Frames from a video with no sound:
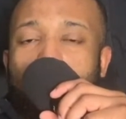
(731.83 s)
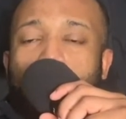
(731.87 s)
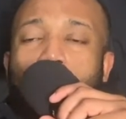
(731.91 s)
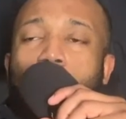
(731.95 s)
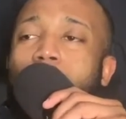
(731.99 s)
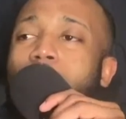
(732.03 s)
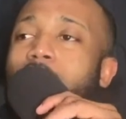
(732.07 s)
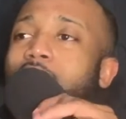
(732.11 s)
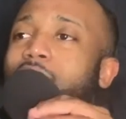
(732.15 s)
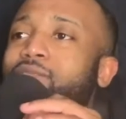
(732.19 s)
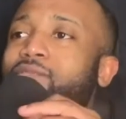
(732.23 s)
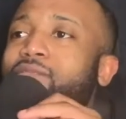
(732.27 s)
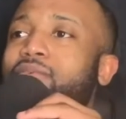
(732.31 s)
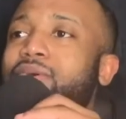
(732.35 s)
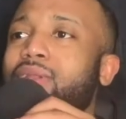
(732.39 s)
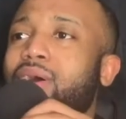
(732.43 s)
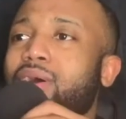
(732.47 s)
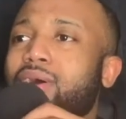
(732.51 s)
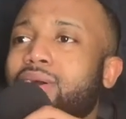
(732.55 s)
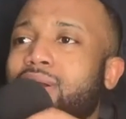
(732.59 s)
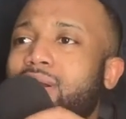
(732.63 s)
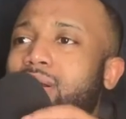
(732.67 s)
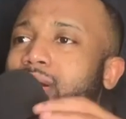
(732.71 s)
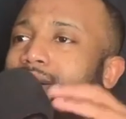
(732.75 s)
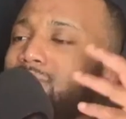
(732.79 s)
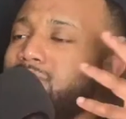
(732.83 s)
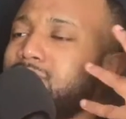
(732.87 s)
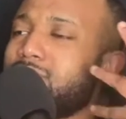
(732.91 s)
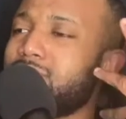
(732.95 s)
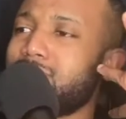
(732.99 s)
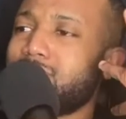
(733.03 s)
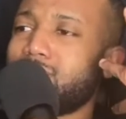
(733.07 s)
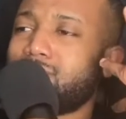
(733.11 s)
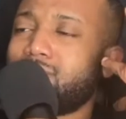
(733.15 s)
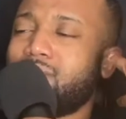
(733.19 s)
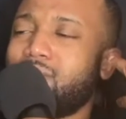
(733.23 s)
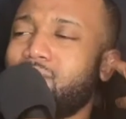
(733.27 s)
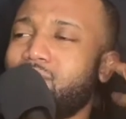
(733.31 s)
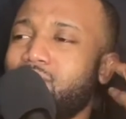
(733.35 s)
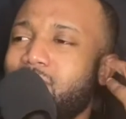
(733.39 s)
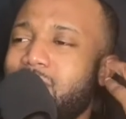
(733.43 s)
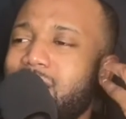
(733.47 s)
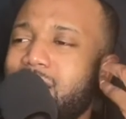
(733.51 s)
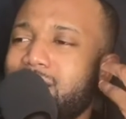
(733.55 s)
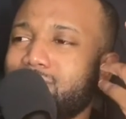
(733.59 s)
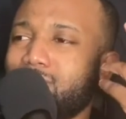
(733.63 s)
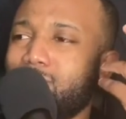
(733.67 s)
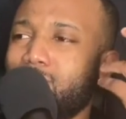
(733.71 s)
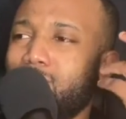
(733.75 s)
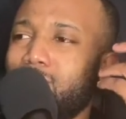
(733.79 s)
You're often unconscious to the
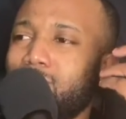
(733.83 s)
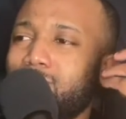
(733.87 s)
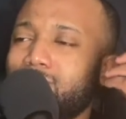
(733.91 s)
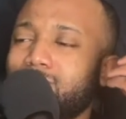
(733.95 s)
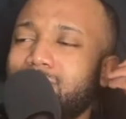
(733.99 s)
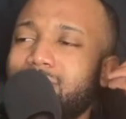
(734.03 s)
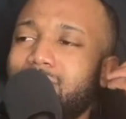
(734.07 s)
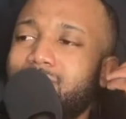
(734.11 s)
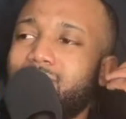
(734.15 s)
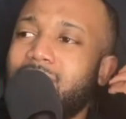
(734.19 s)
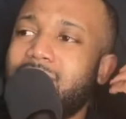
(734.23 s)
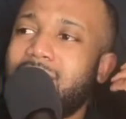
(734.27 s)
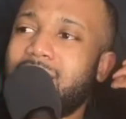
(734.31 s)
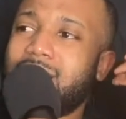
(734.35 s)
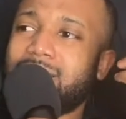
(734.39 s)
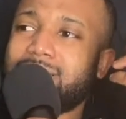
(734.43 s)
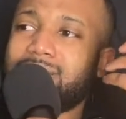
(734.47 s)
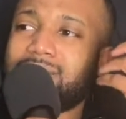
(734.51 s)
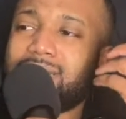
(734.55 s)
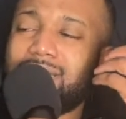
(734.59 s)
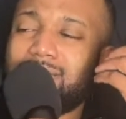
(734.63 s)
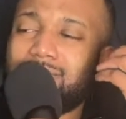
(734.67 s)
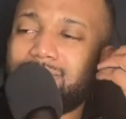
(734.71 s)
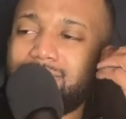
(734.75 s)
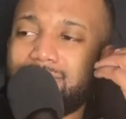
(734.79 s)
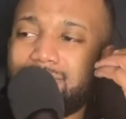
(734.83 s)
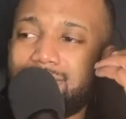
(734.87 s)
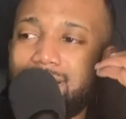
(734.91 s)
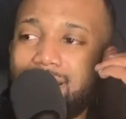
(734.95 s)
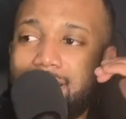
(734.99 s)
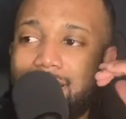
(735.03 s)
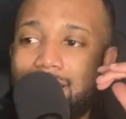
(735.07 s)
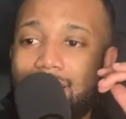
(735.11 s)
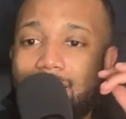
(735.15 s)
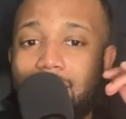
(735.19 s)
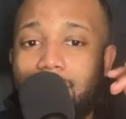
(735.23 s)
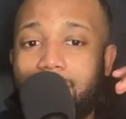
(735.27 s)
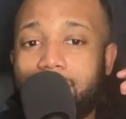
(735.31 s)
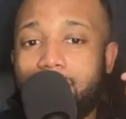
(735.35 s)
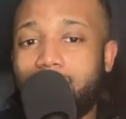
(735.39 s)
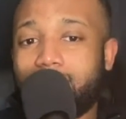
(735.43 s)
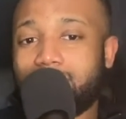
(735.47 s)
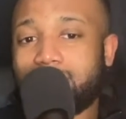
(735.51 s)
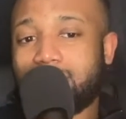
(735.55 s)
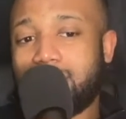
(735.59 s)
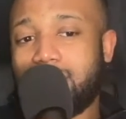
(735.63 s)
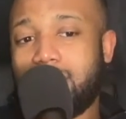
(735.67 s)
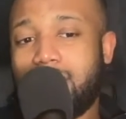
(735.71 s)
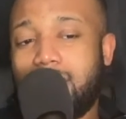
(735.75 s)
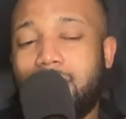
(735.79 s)
fact or the realization that
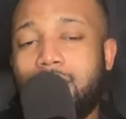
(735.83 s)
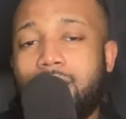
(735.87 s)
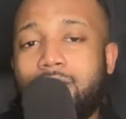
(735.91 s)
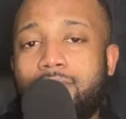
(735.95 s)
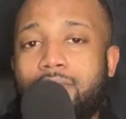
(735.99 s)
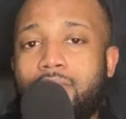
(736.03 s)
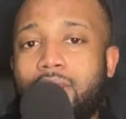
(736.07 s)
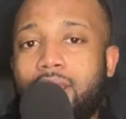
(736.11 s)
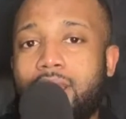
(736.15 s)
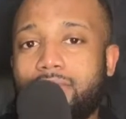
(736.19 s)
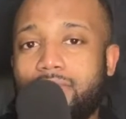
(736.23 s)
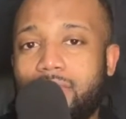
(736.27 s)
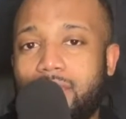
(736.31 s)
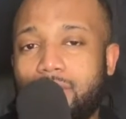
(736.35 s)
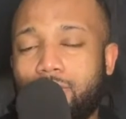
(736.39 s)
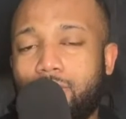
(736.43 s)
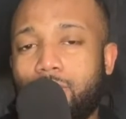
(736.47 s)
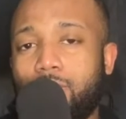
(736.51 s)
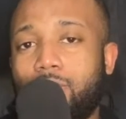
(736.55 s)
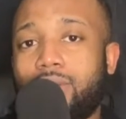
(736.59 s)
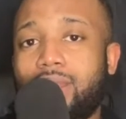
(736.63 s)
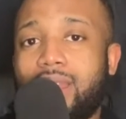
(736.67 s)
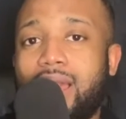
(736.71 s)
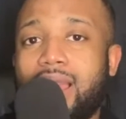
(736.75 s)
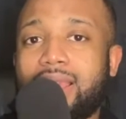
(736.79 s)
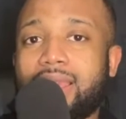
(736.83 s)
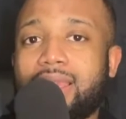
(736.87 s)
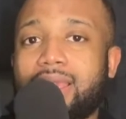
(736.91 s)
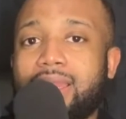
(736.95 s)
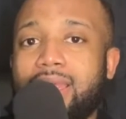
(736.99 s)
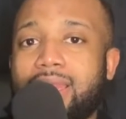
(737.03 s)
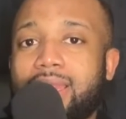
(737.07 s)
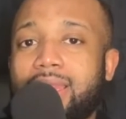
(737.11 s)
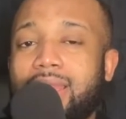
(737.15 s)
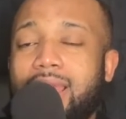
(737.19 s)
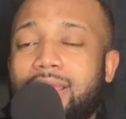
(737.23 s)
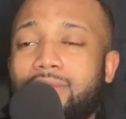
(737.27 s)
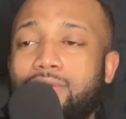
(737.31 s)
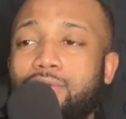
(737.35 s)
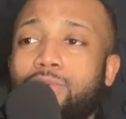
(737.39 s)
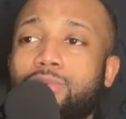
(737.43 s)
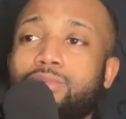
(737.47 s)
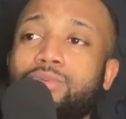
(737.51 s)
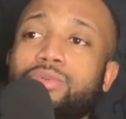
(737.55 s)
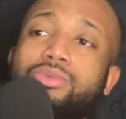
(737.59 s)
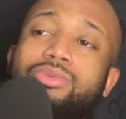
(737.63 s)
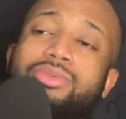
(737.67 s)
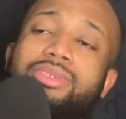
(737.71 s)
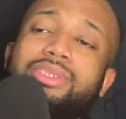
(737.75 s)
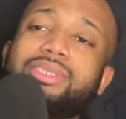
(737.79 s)
there is an area that you're lacking in, and
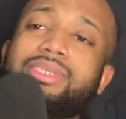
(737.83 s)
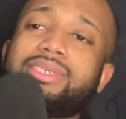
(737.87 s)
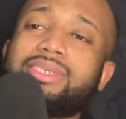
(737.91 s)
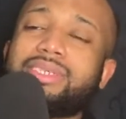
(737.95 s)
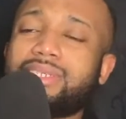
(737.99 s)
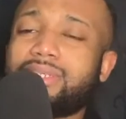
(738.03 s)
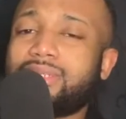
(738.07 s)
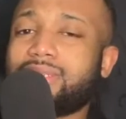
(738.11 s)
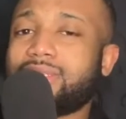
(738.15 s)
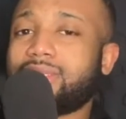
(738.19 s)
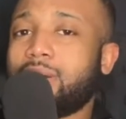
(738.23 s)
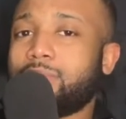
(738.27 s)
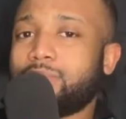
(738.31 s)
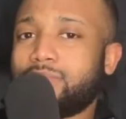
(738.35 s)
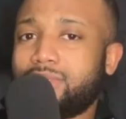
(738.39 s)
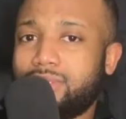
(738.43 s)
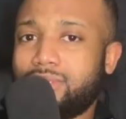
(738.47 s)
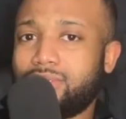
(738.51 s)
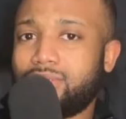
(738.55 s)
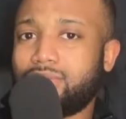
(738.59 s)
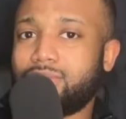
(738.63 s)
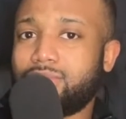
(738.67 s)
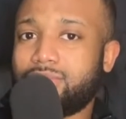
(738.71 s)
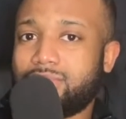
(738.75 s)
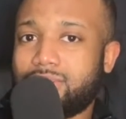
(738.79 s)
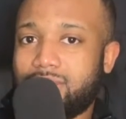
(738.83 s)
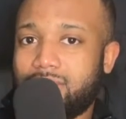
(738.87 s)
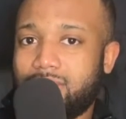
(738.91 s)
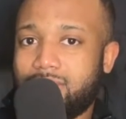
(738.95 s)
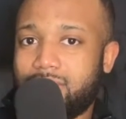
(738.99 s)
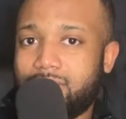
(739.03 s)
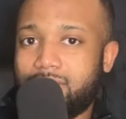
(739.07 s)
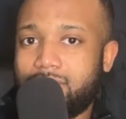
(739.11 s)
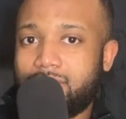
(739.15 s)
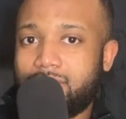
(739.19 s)
you're using this to substitute it.